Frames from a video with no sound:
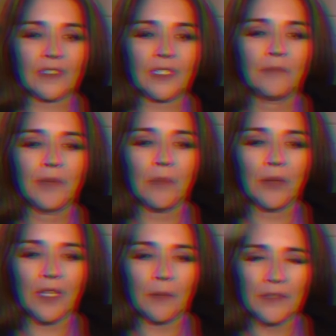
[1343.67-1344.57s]
to
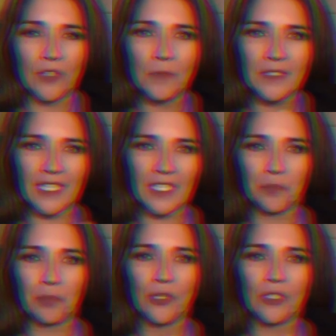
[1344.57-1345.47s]
bubble up it's almost like it's
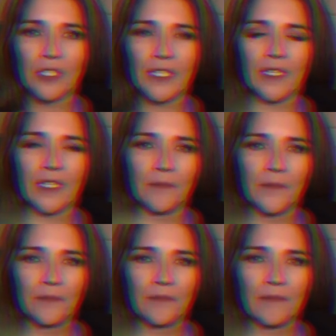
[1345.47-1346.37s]
percolating
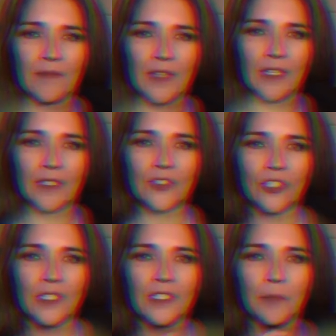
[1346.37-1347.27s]
and it's
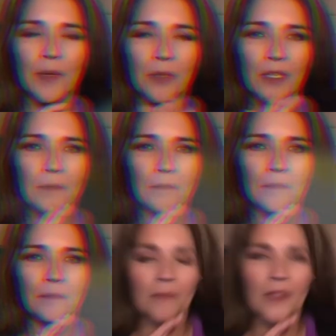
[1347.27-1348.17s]
starting to bubble up
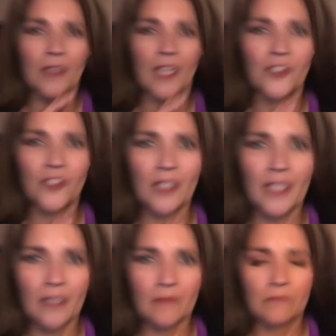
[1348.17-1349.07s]
and you're
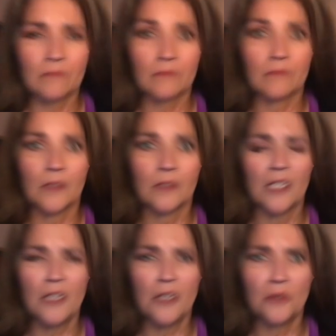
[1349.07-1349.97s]
like
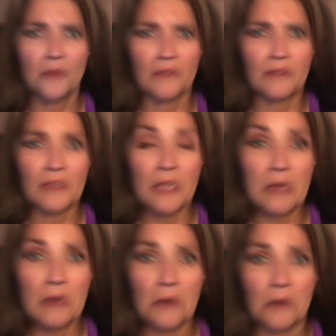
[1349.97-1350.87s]
oh
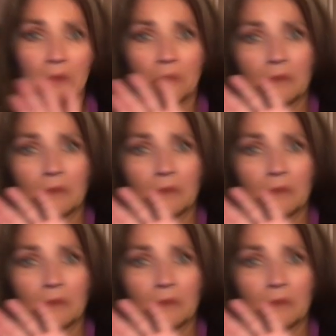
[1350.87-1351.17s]
no,